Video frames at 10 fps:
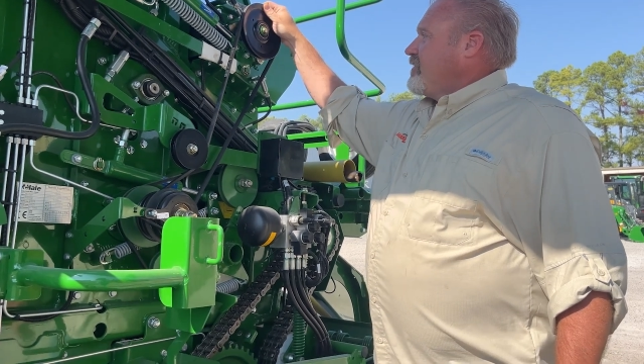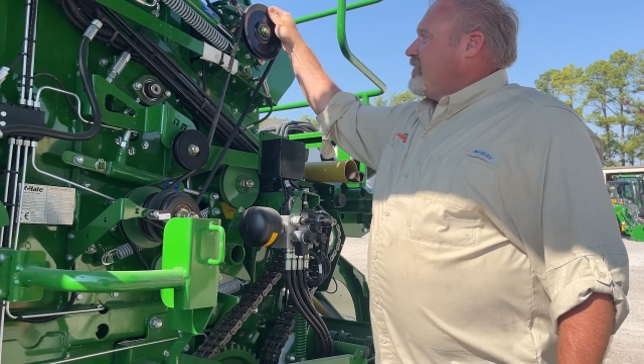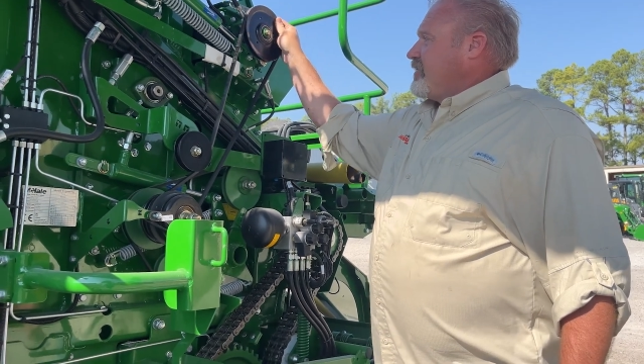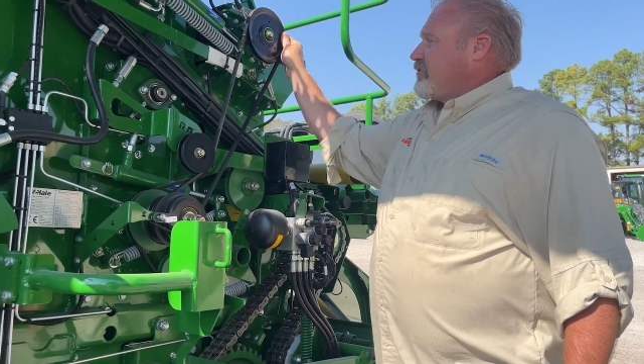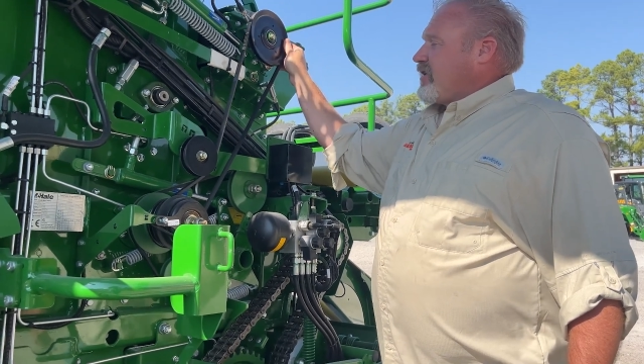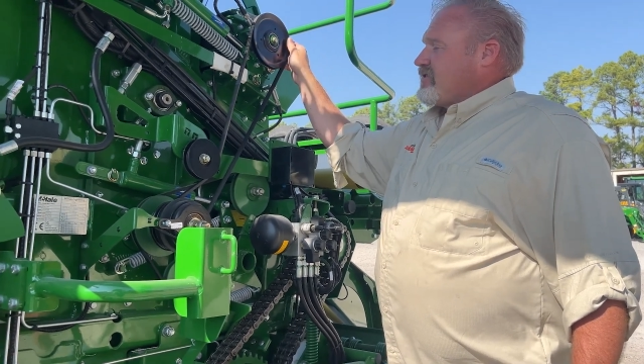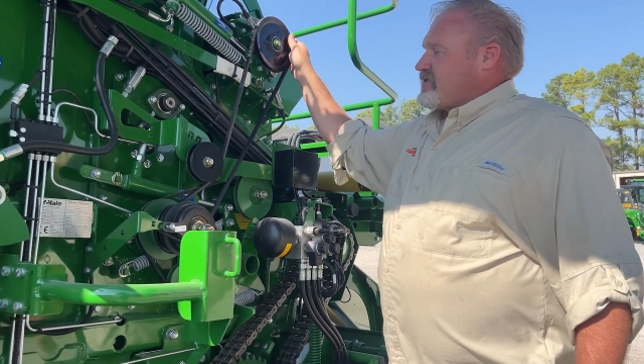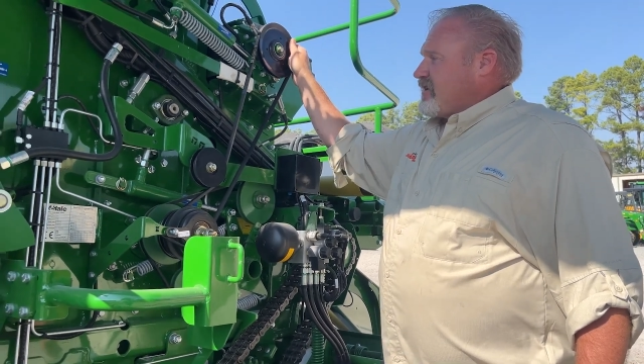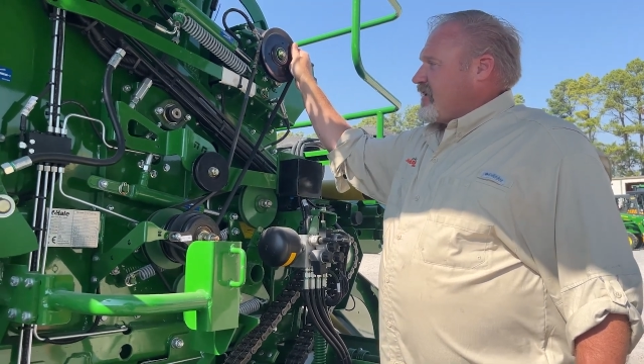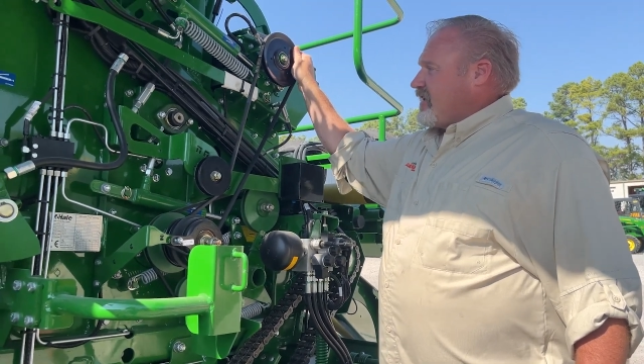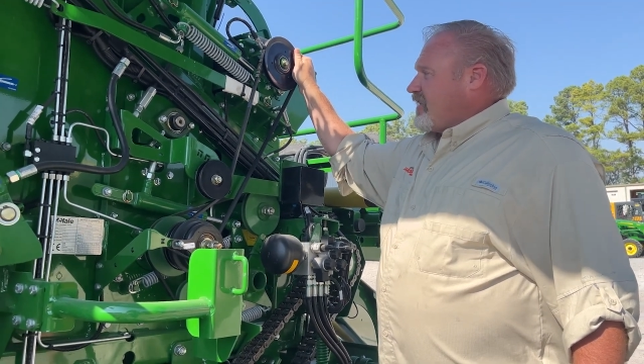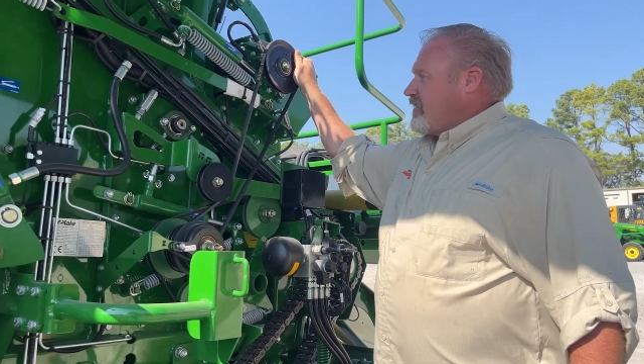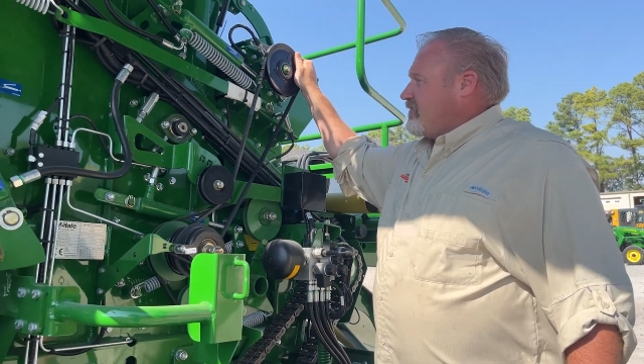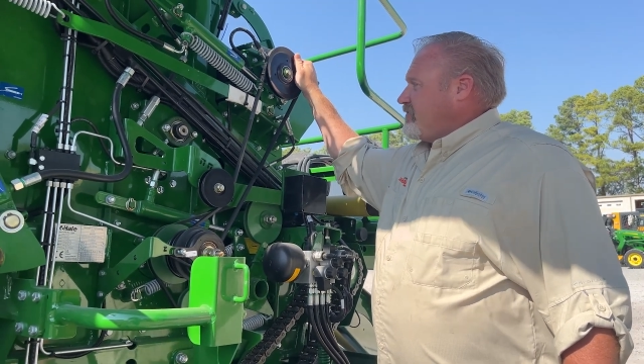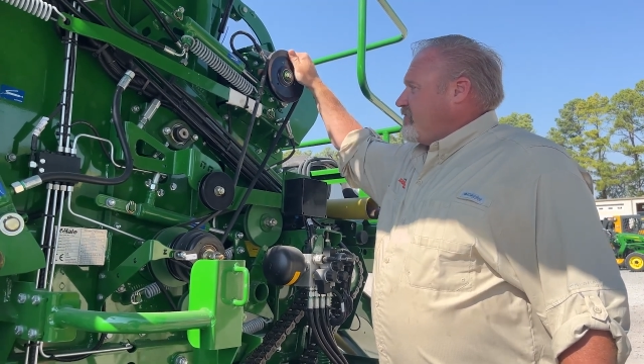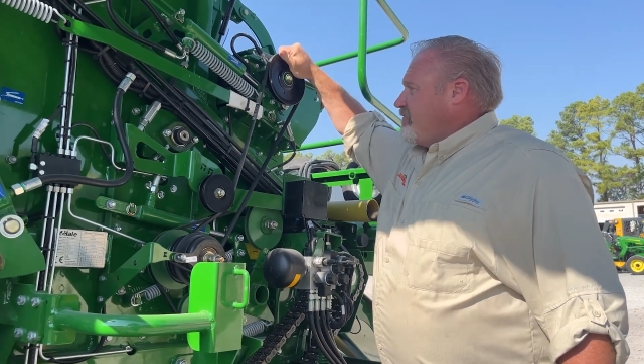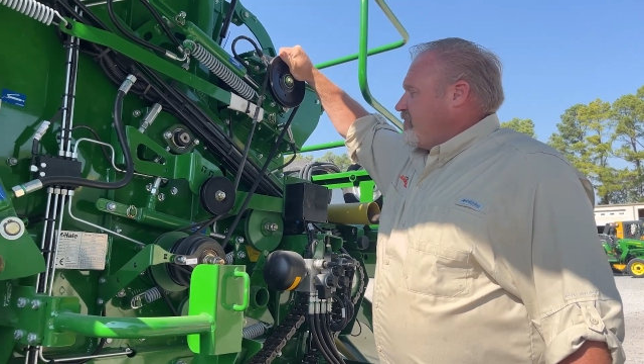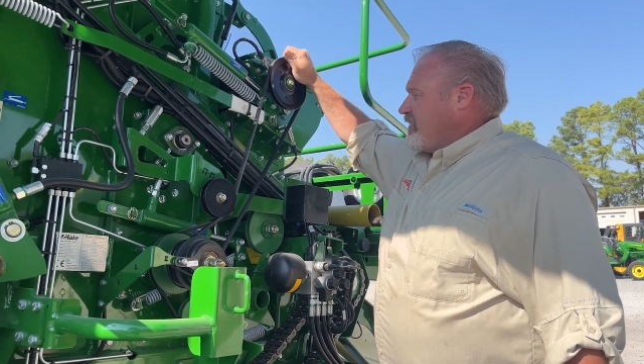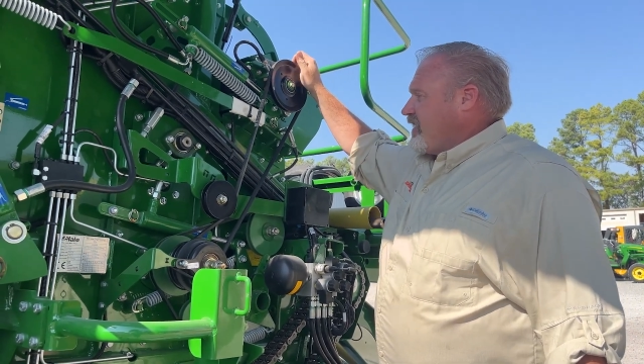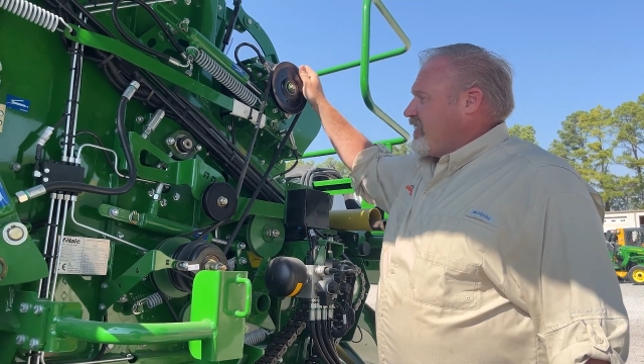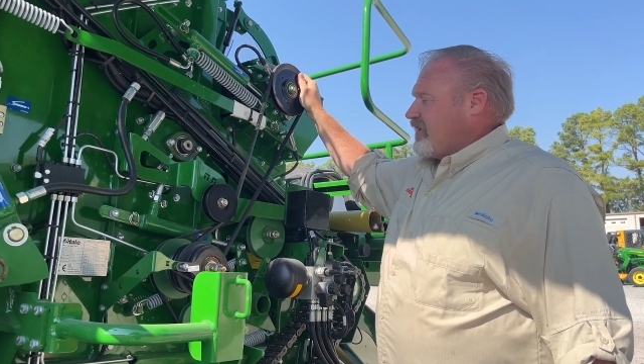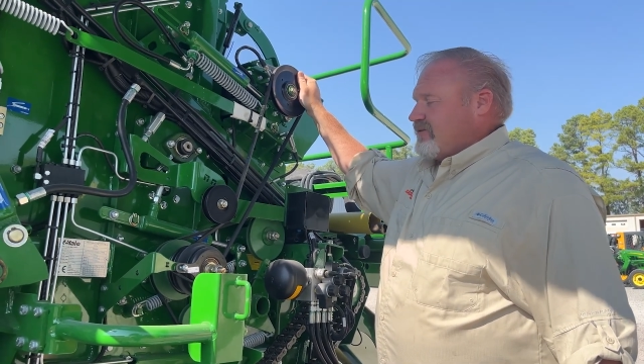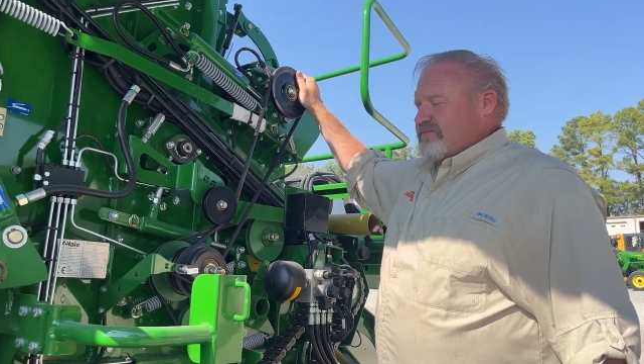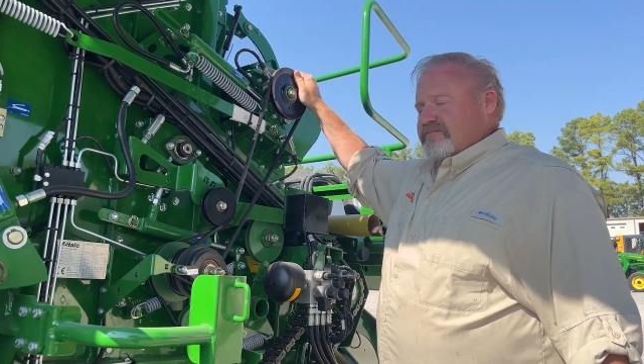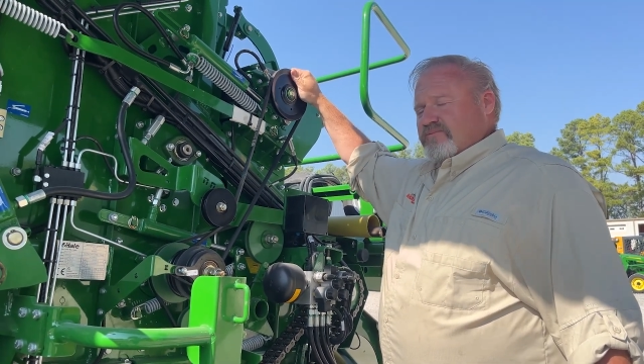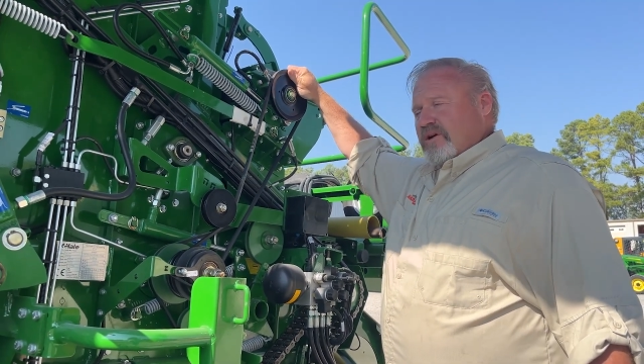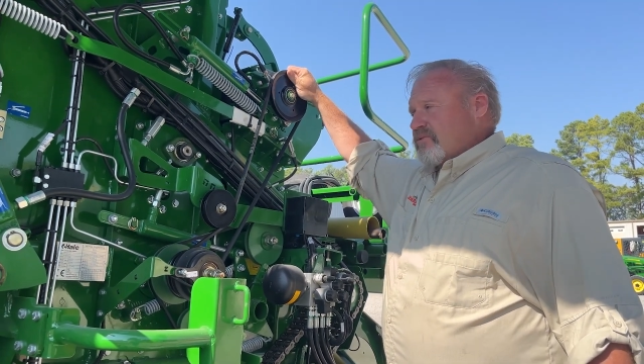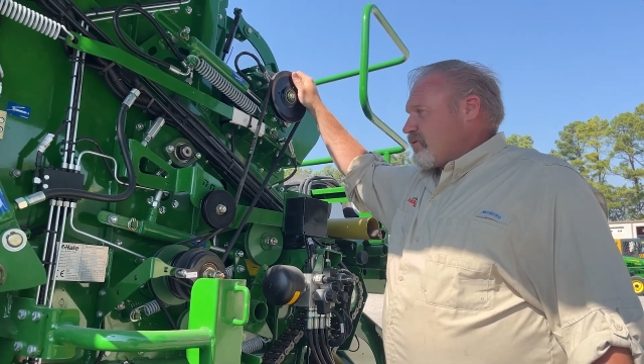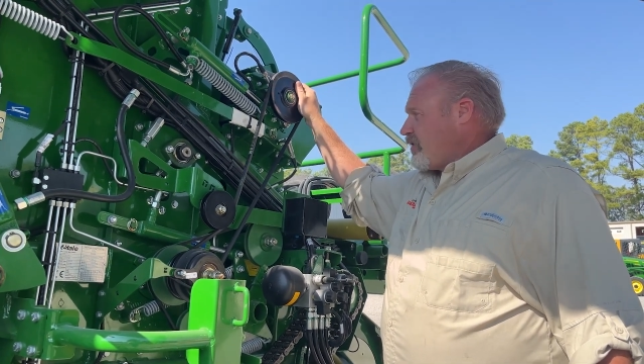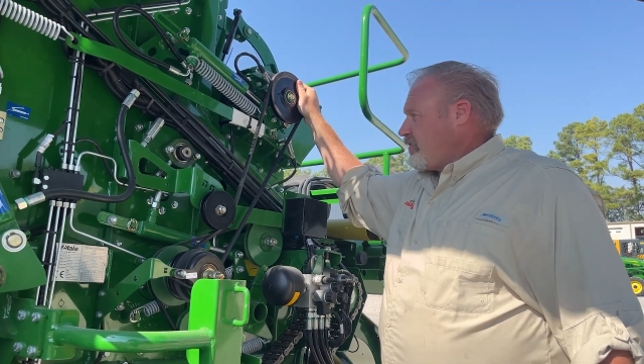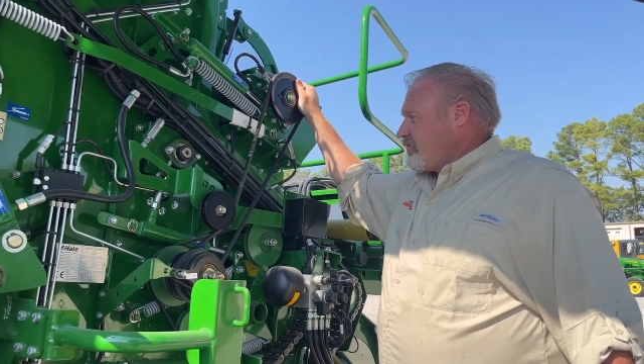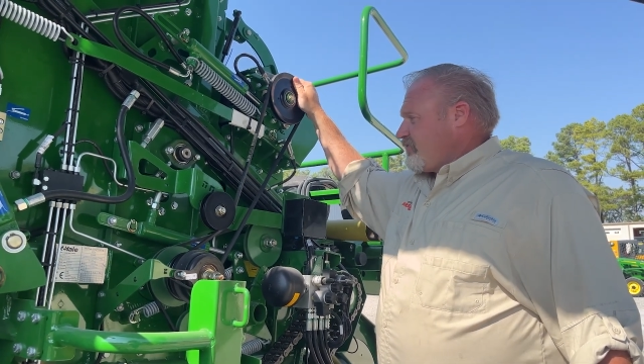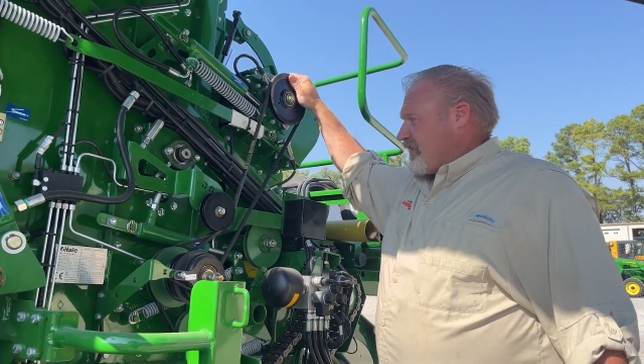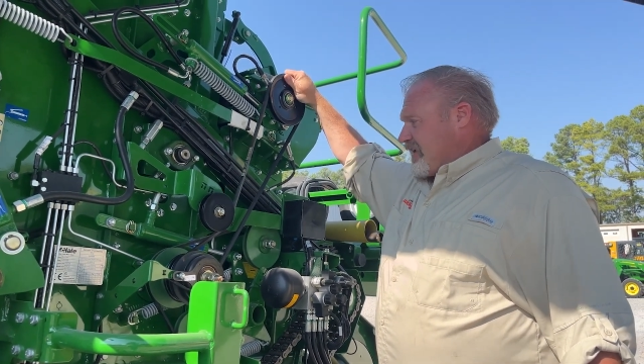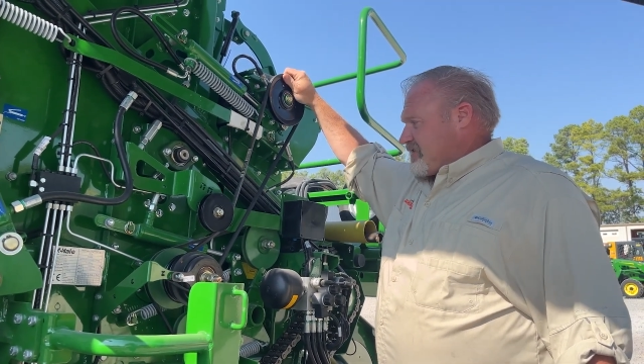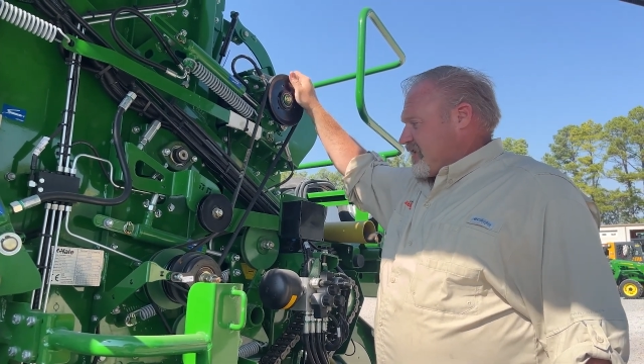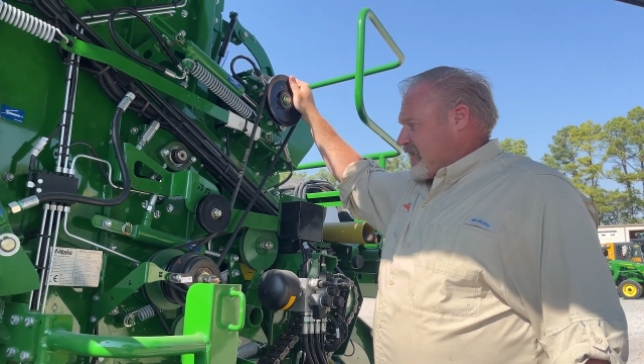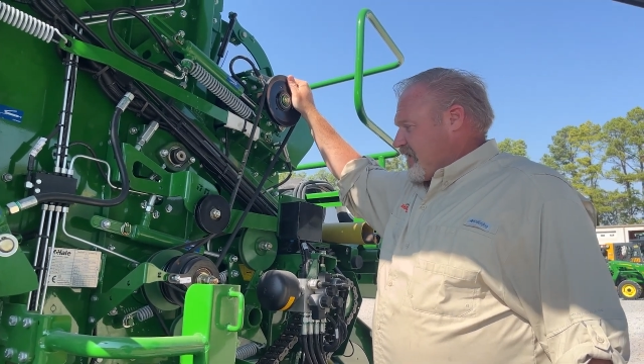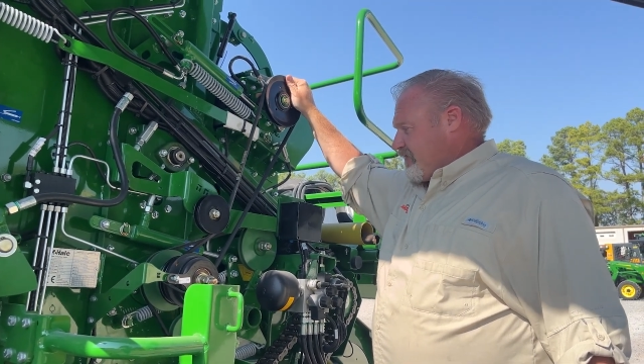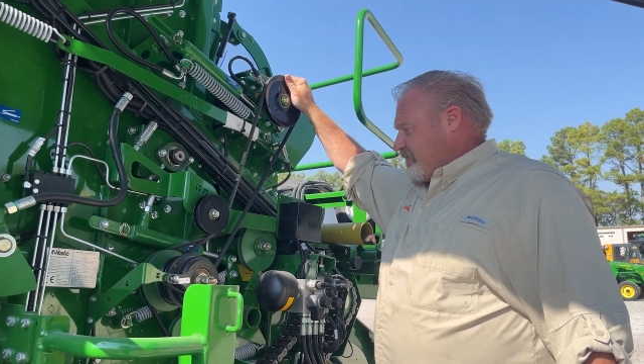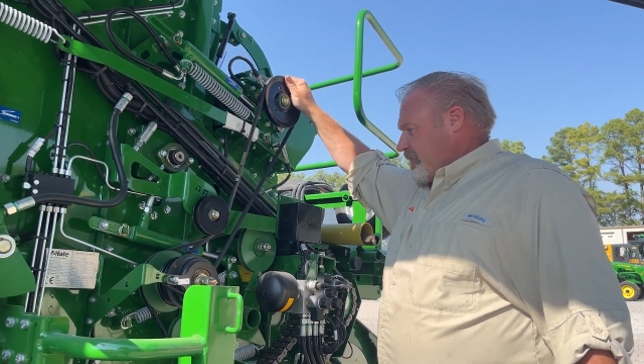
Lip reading: that runs the rubber roller, feeds the net.